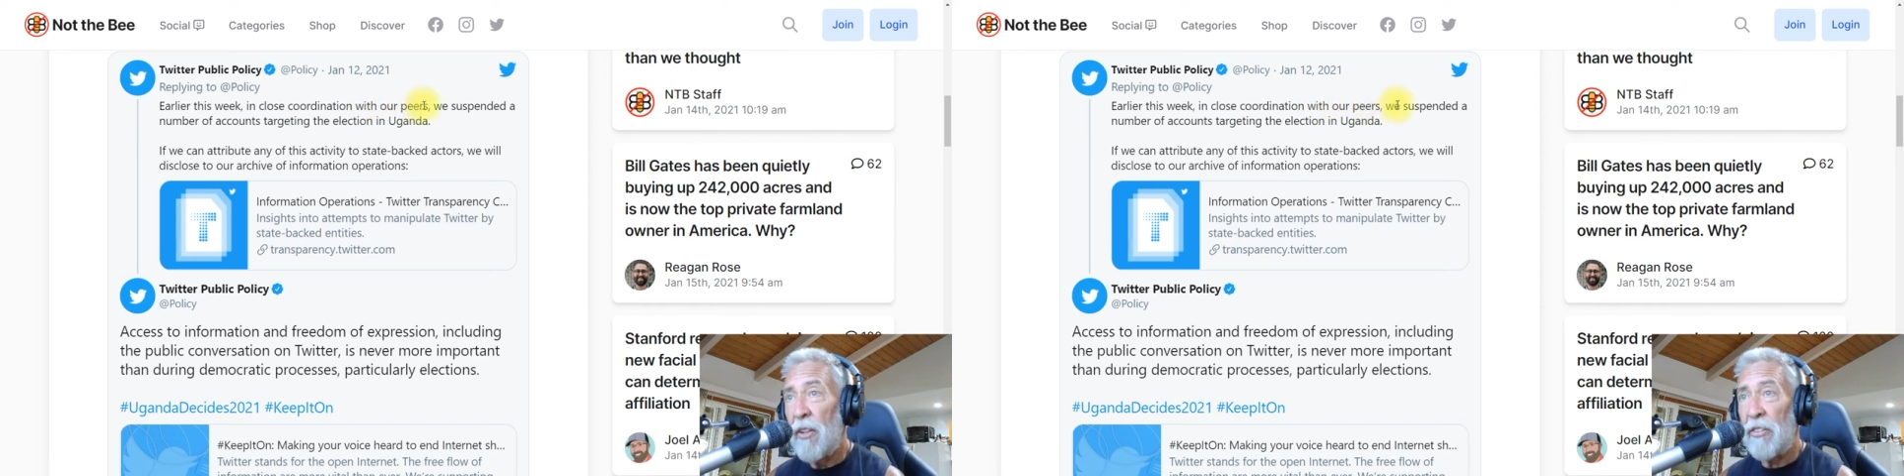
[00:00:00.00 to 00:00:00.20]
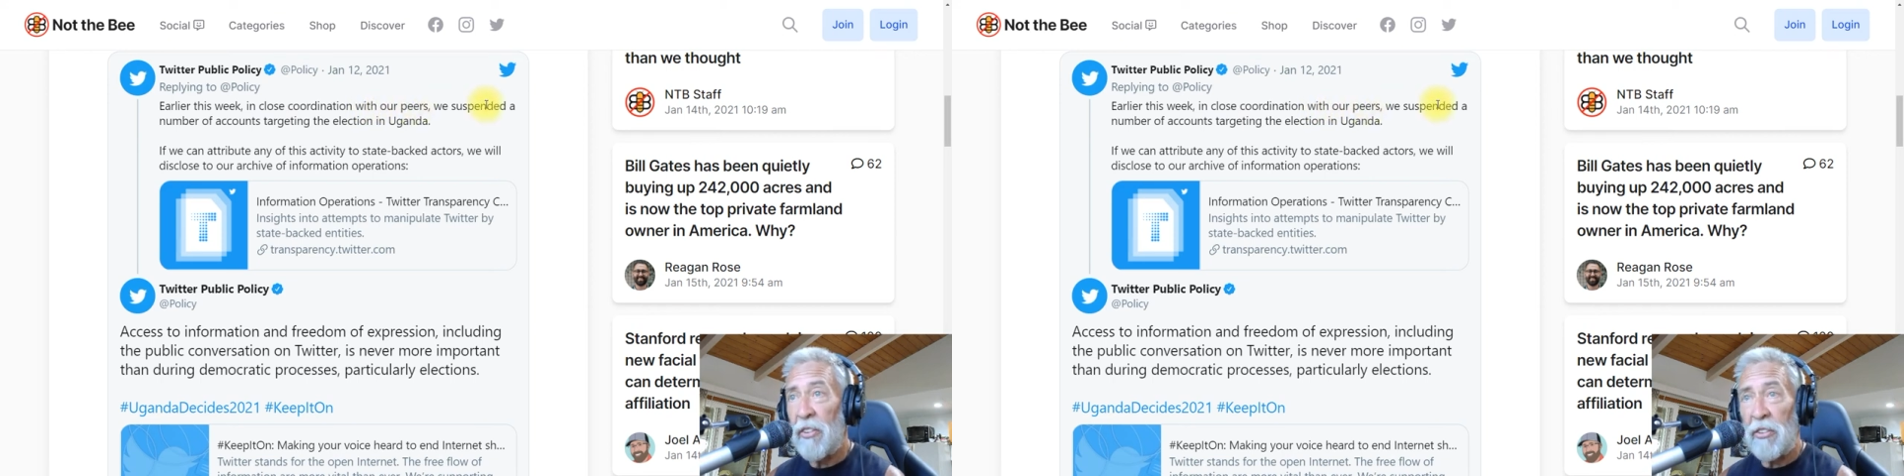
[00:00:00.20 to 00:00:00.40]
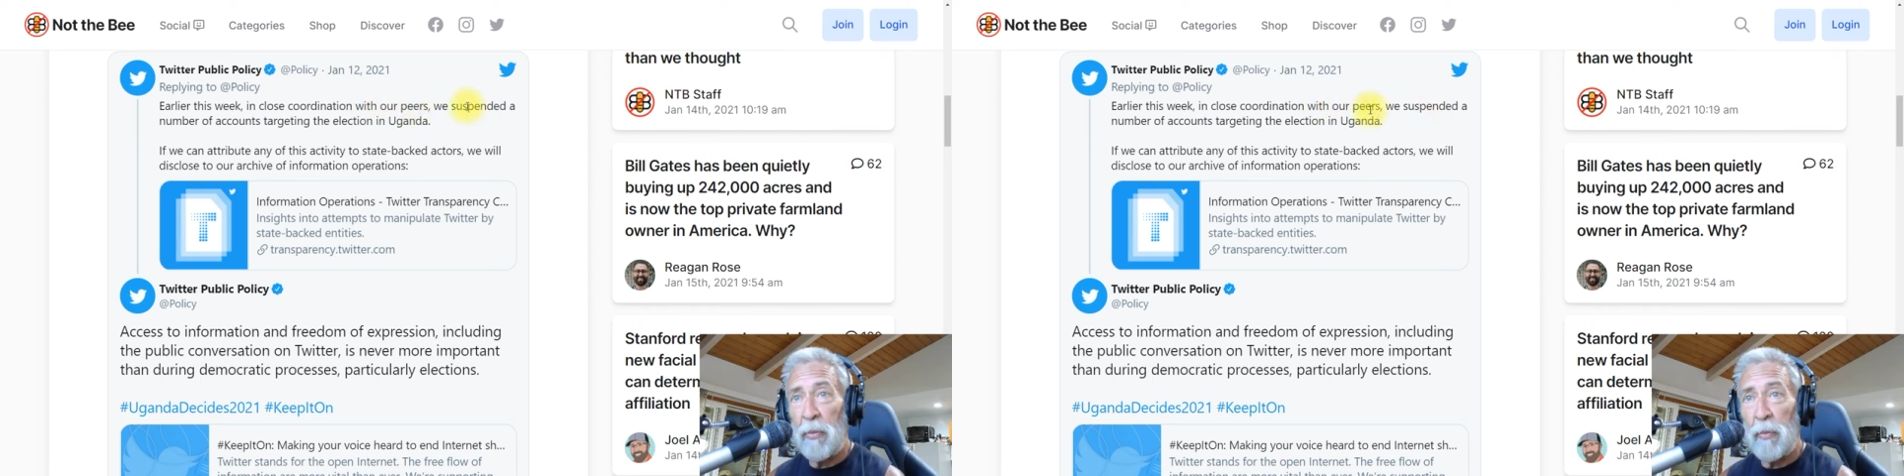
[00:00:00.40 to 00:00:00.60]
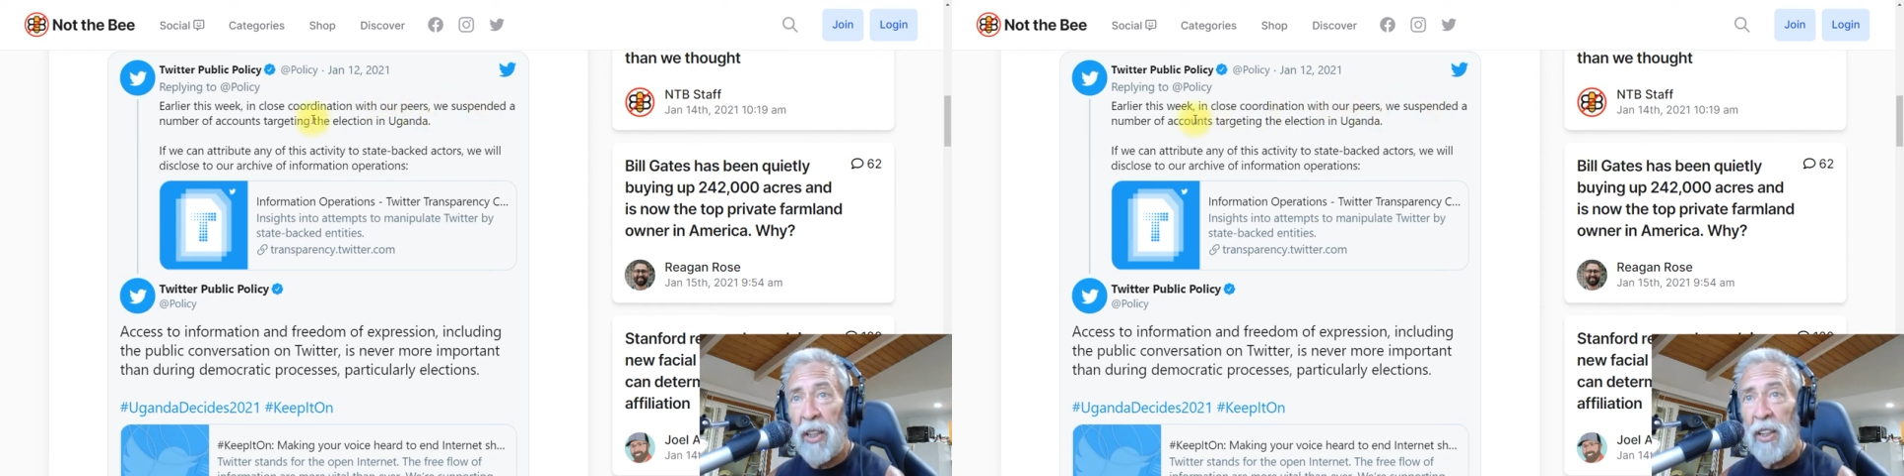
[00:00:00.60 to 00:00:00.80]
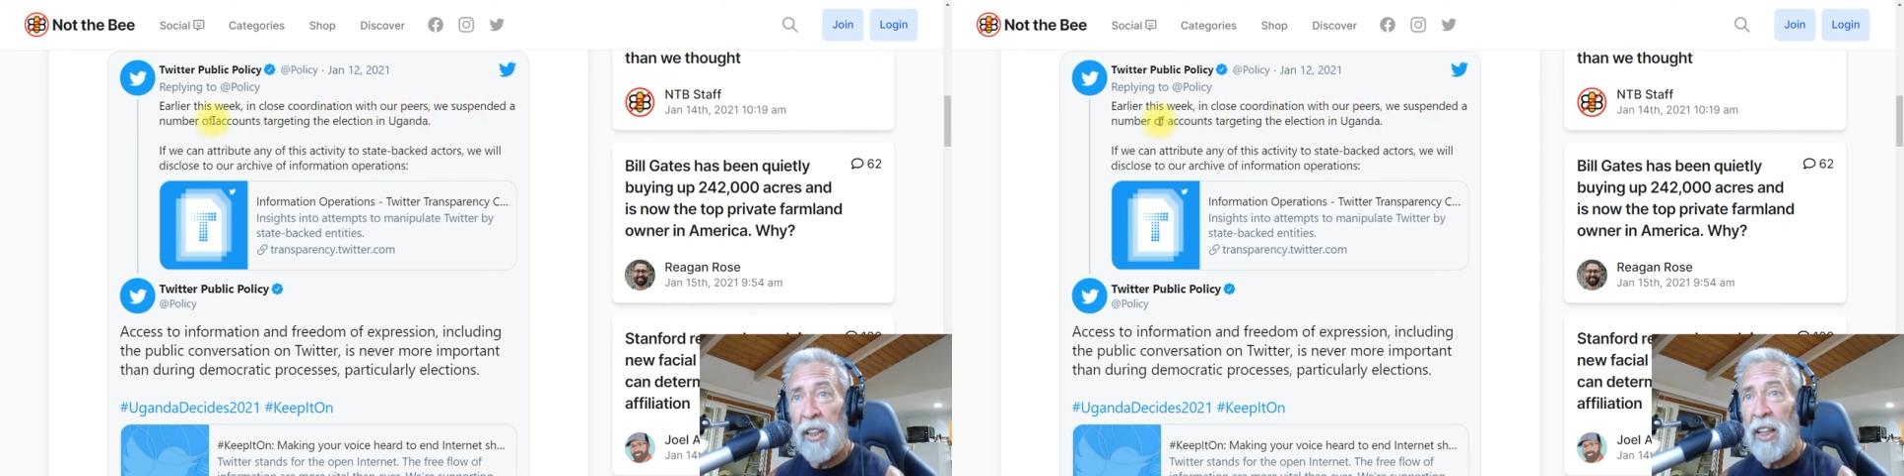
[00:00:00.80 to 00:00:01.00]

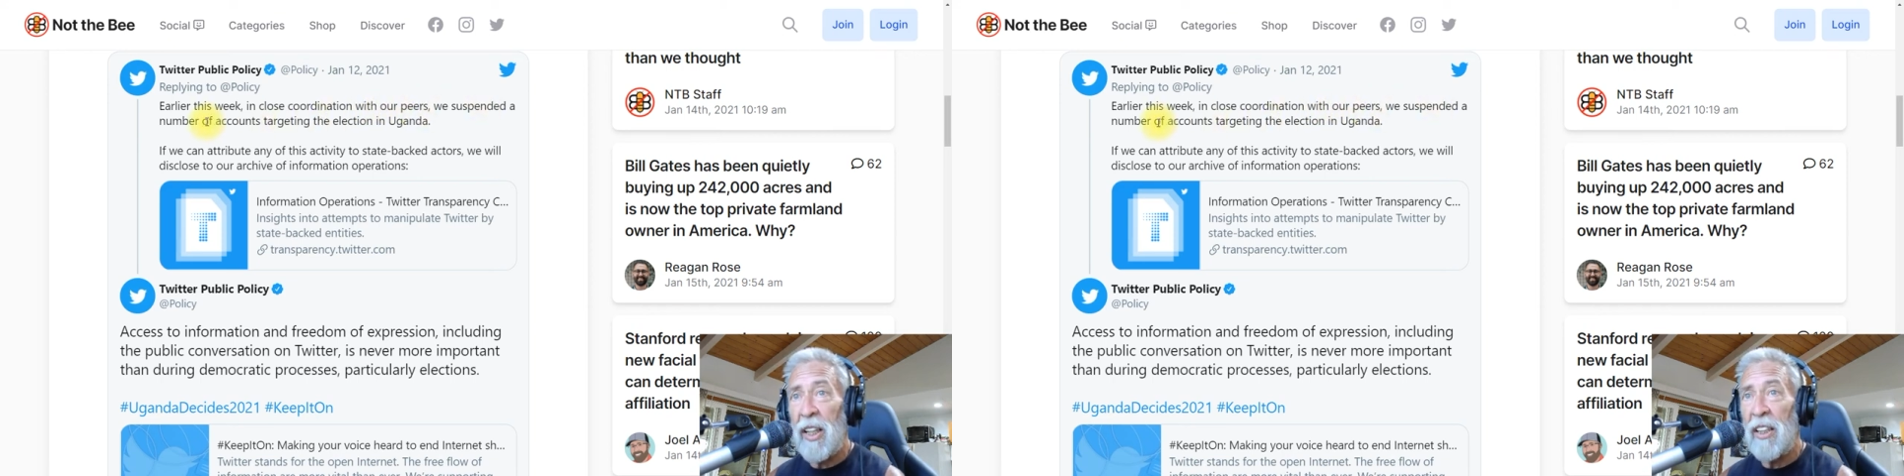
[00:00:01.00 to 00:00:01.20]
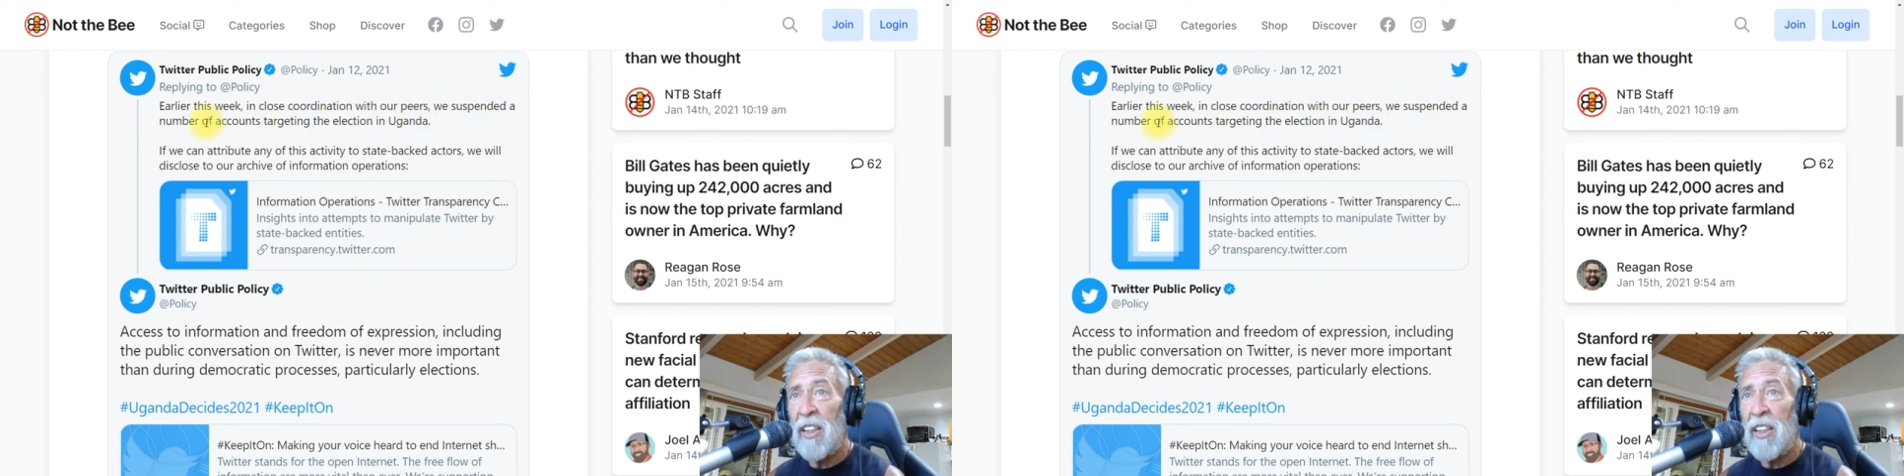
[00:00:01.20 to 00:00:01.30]
suspended a